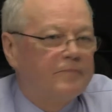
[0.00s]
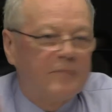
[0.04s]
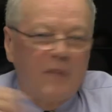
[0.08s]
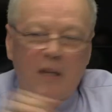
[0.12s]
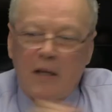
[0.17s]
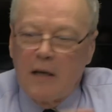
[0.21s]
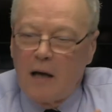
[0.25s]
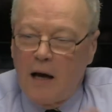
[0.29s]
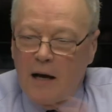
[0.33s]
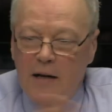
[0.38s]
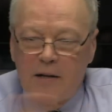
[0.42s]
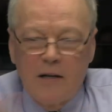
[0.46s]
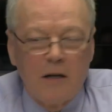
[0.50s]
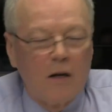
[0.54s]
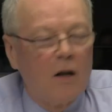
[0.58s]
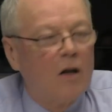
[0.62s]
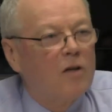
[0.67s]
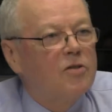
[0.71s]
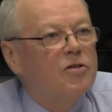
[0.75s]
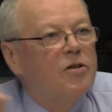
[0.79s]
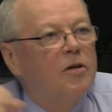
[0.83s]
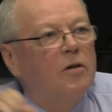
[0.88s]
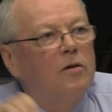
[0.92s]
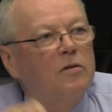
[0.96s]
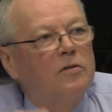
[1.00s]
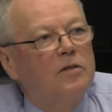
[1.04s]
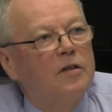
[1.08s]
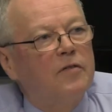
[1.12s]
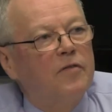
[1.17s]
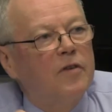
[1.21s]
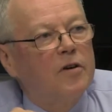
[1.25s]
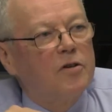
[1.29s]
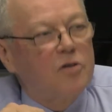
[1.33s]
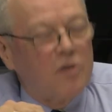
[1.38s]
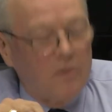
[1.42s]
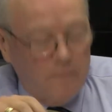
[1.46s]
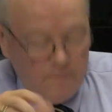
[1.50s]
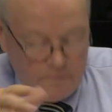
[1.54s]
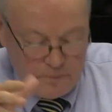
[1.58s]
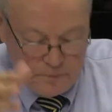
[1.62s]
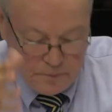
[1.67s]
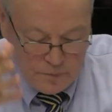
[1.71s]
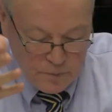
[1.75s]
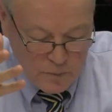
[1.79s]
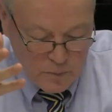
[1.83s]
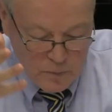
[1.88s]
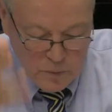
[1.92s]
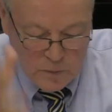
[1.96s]
the ideological division.
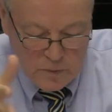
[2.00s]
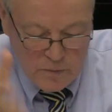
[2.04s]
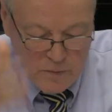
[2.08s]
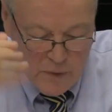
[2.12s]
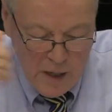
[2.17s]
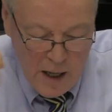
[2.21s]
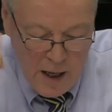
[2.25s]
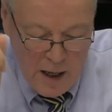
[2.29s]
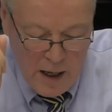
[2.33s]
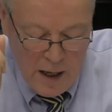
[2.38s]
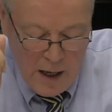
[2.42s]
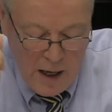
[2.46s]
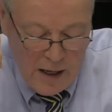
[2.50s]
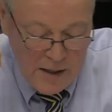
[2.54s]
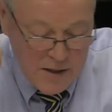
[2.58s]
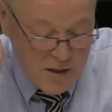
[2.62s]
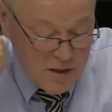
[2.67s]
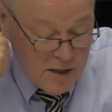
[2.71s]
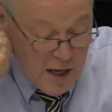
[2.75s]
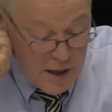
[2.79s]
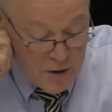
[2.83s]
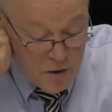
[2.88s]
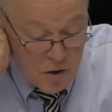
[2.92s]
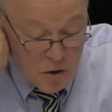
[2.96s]
Instead,